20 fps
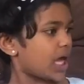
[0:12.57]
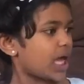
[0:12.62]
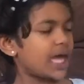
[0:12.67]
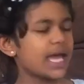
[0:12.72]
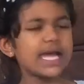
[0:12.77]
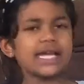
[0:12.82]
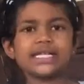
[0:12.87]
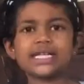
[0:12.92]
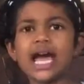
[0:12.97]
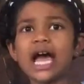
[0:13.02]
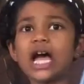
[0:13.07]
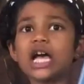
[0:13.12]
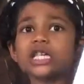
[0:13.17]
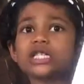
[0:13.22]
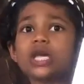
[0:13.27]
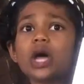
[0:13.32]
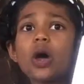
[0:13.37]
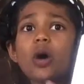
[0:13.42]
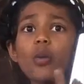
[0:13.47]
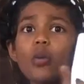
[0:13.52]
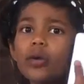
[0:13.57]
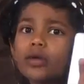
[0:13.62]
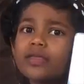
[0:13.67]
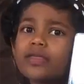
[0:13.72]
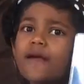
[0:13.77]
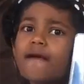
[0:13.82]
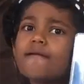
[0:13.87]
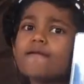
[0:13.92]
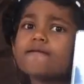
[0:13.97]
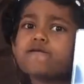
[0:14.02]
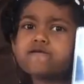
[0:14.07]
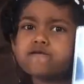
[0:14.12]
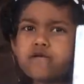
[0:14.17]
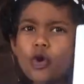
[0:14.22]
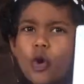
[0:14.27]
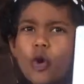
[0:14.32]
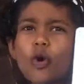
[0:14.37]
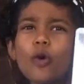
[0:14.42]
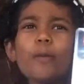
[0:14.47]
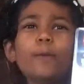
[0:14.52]
It has with
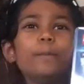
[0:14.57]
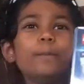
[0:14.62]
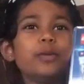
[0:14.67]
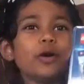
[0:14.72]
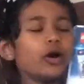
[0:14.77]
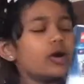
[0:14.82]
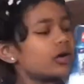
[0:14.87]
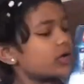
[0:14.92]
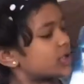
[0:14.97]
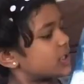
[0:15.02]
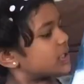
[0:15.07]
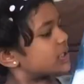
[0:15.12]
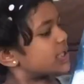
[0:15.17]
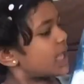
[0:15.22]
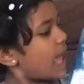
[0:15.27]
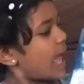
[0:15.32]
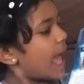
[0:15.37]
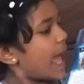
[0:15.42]
4 books